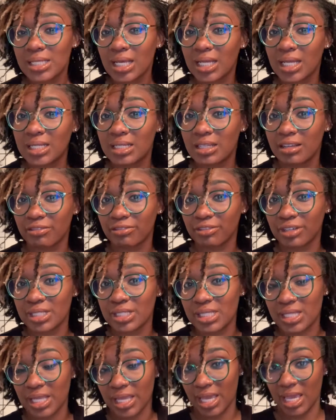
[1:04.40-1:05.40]
a
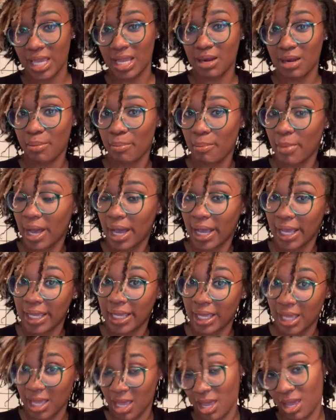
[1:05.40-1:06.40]
difference in my
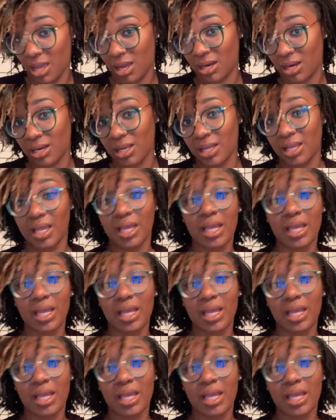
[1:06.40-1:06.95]
hair.